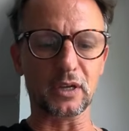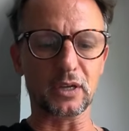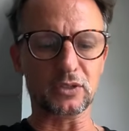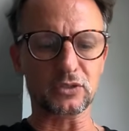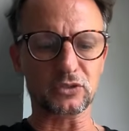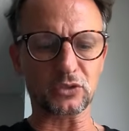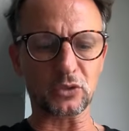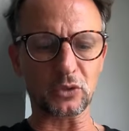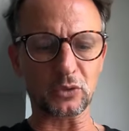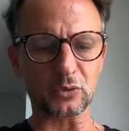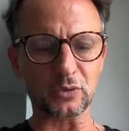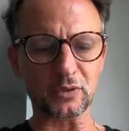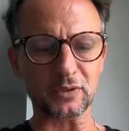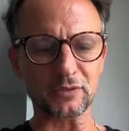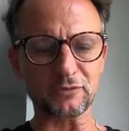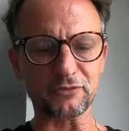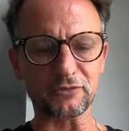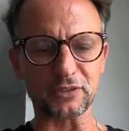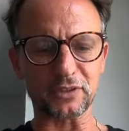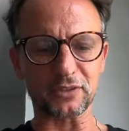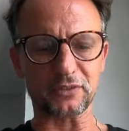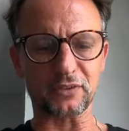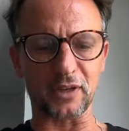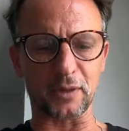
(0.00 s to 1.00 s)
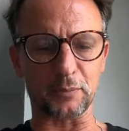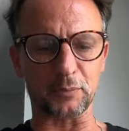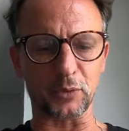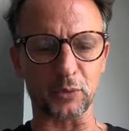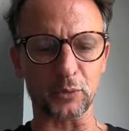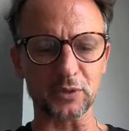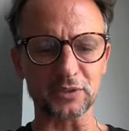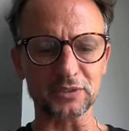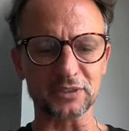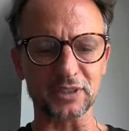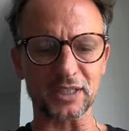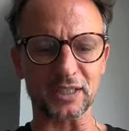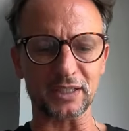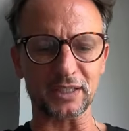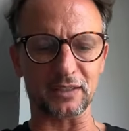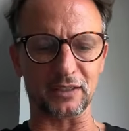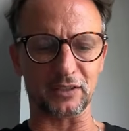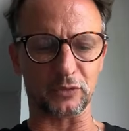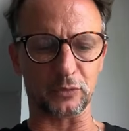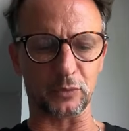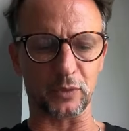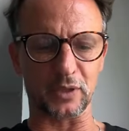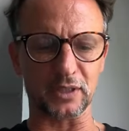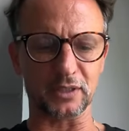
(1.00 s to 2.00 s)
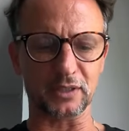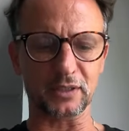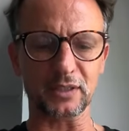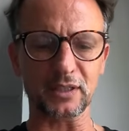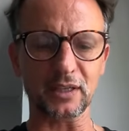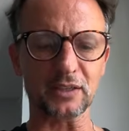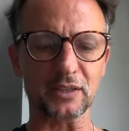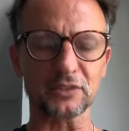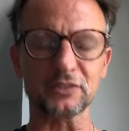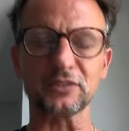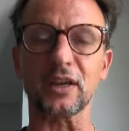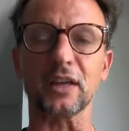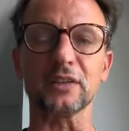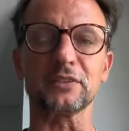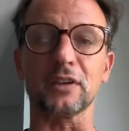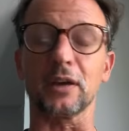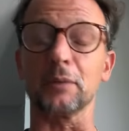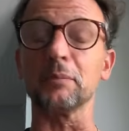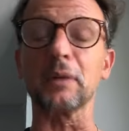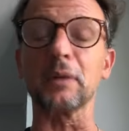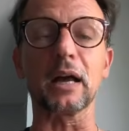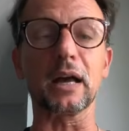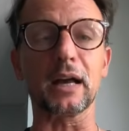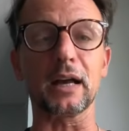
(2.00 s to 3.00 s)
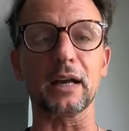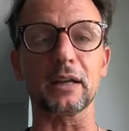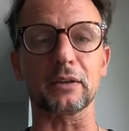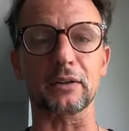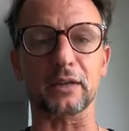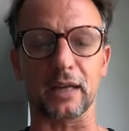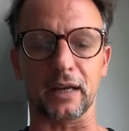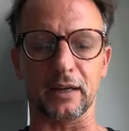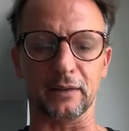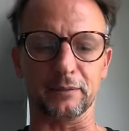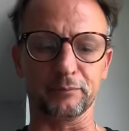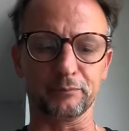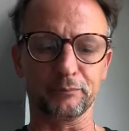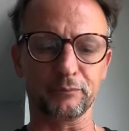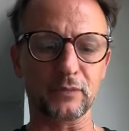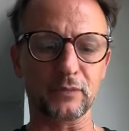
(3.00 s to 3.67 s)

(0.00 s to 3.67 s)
So for example, we look at this one, the yellow side's up, I don't care.